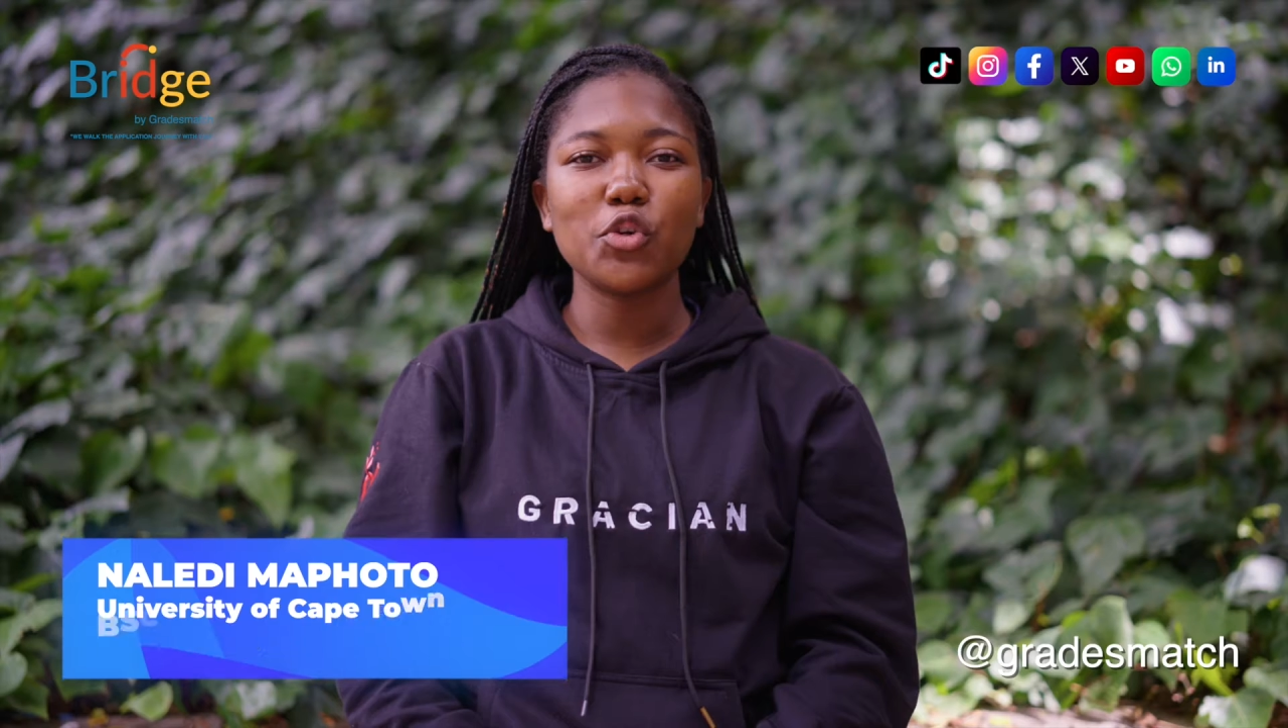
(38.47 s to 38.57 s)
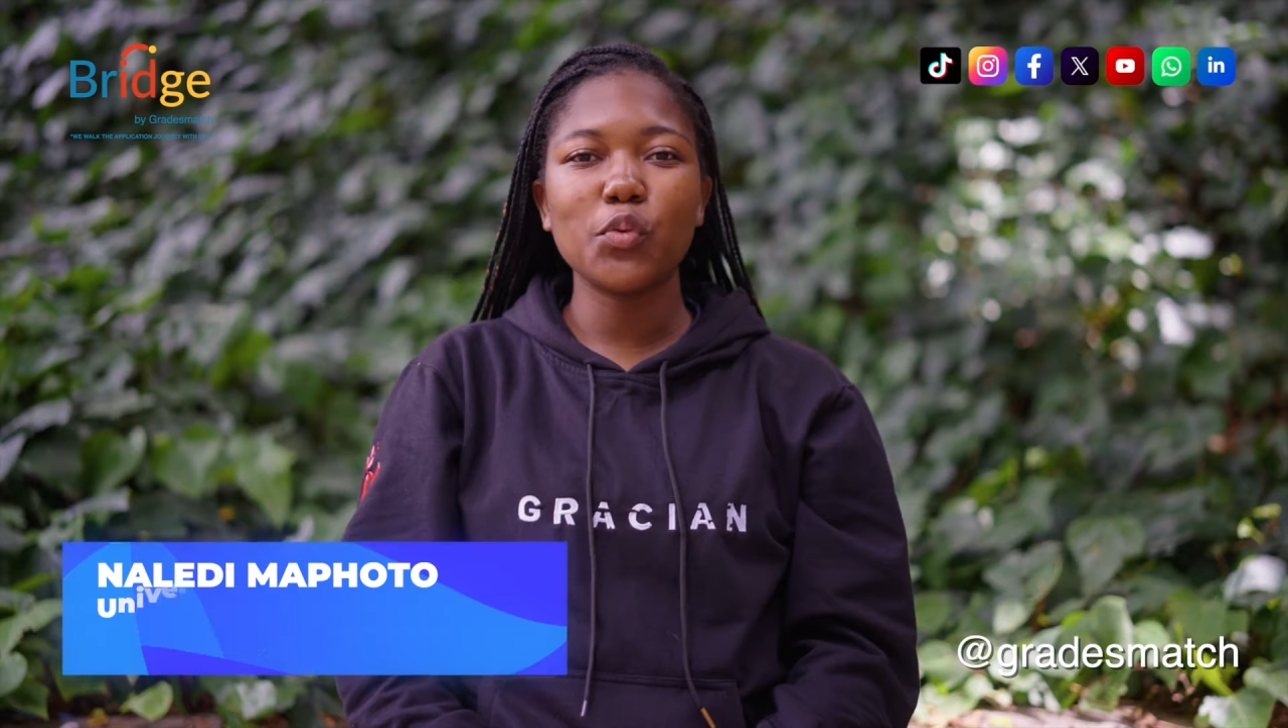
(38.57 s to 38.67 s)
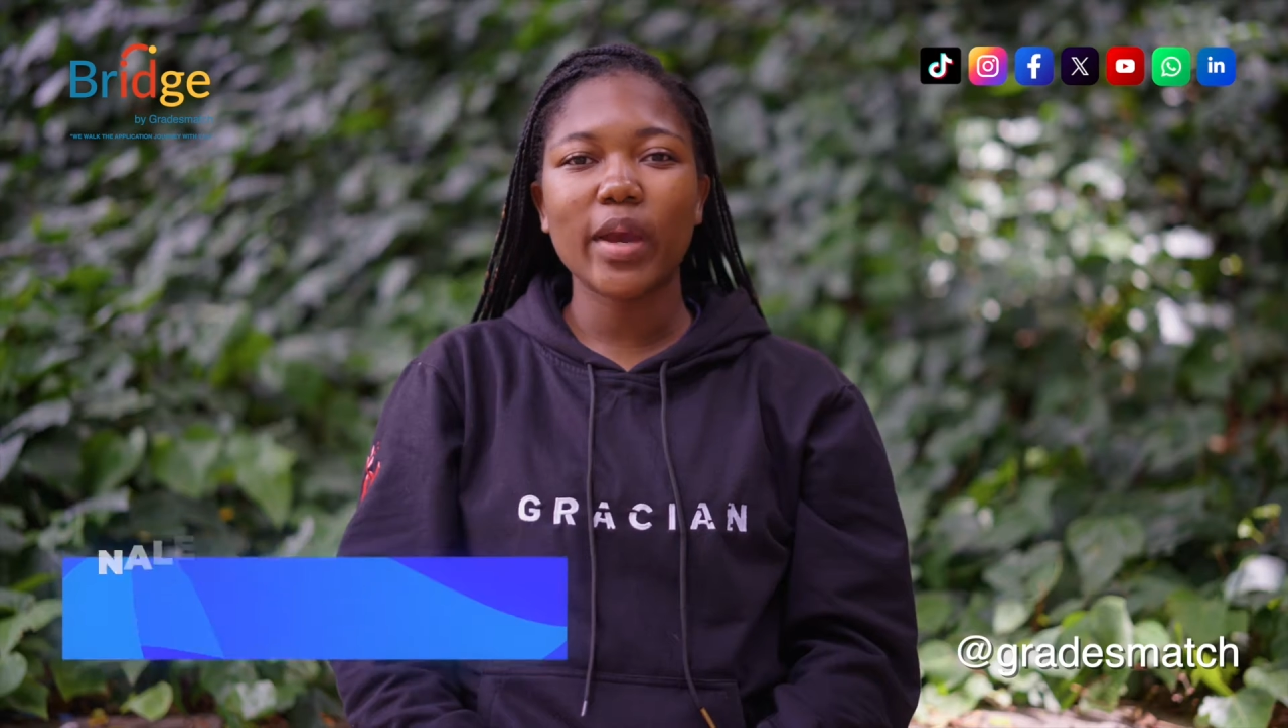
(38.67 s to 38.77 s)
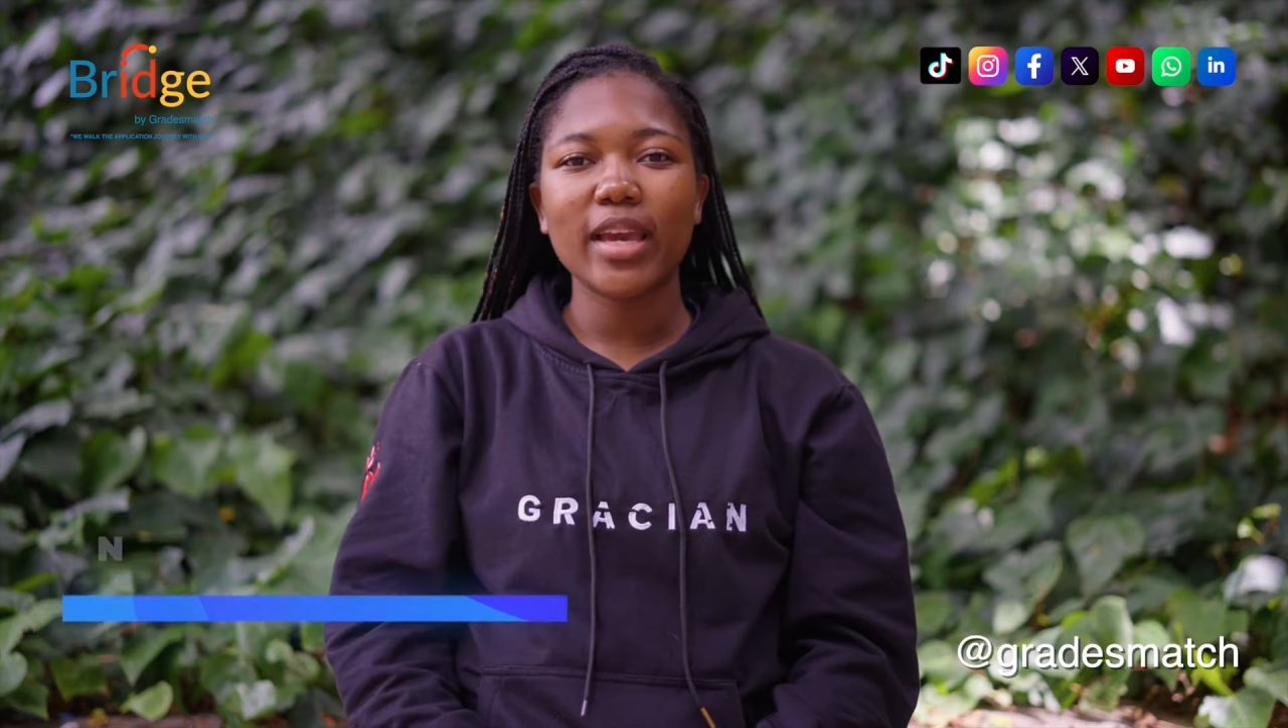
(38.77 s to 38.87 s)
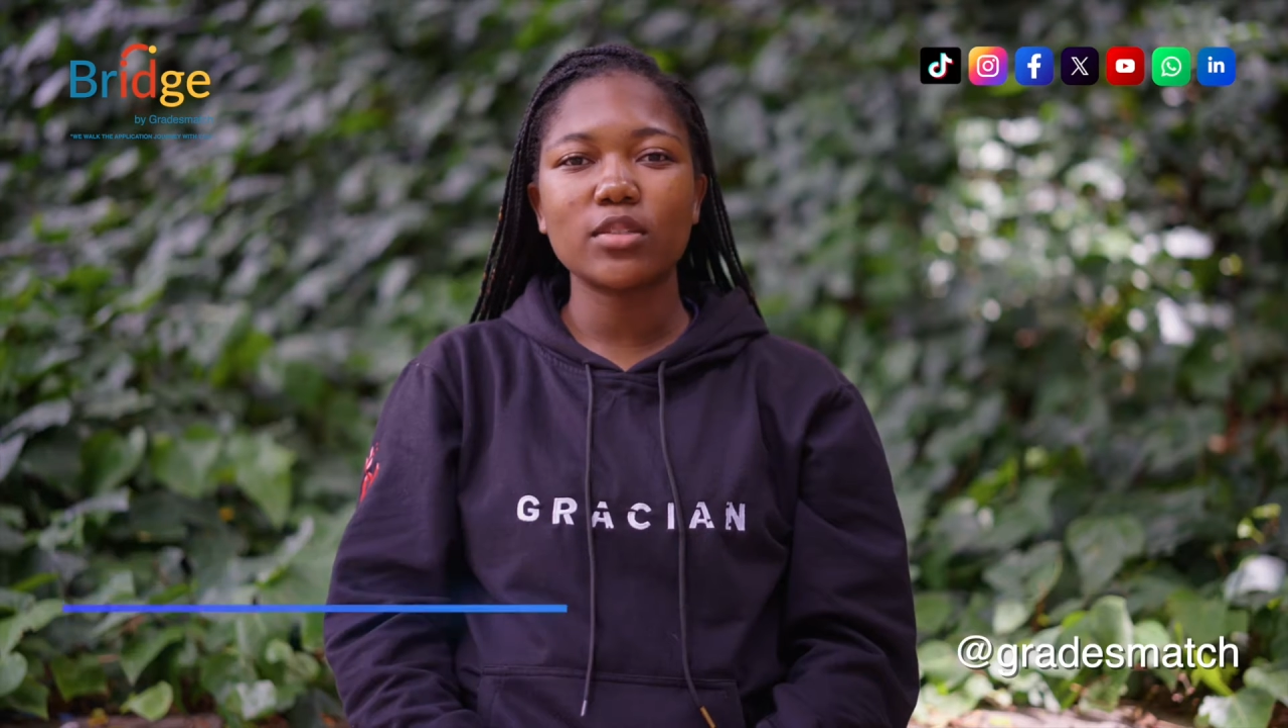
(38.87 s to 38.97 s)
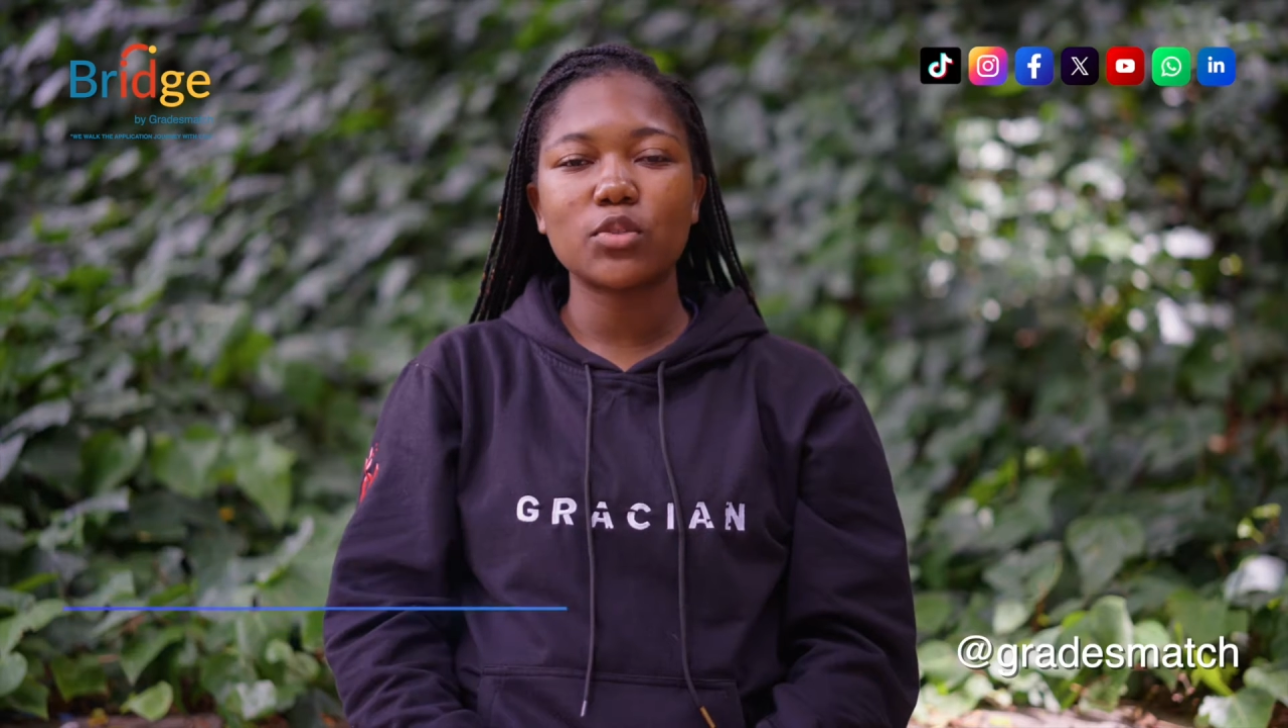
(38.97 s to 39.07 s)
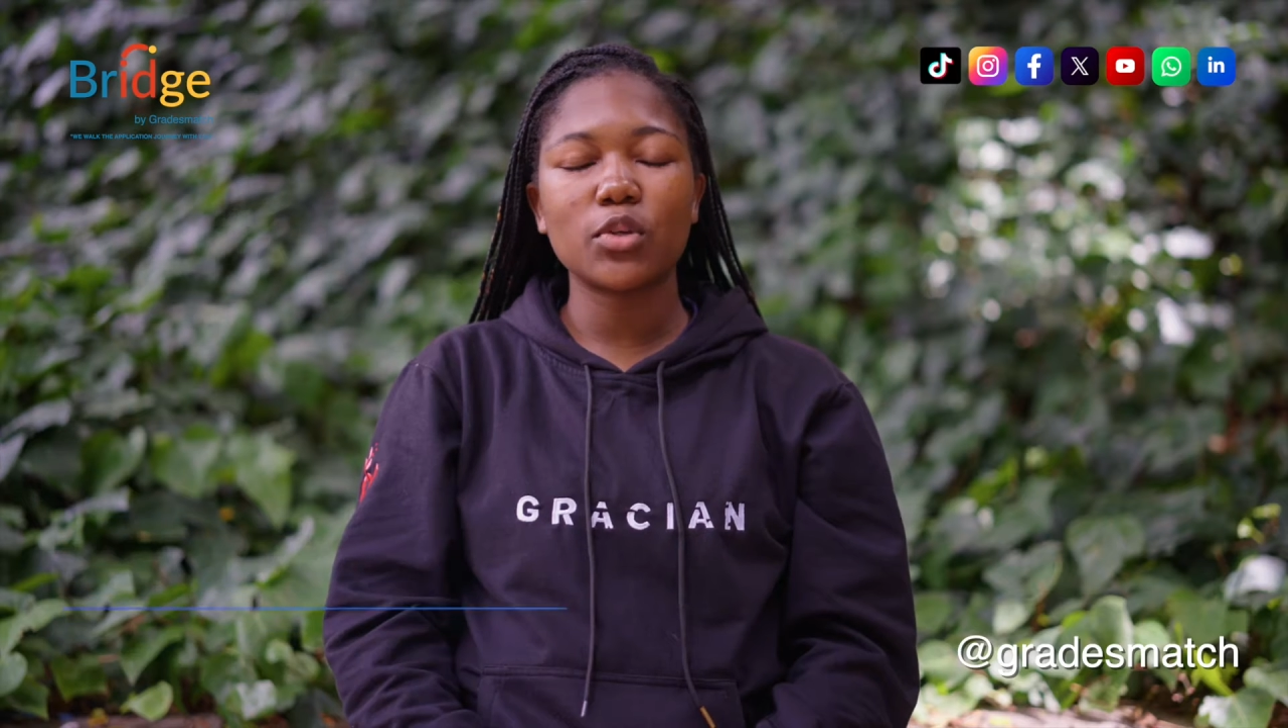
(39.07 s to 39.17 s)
new ways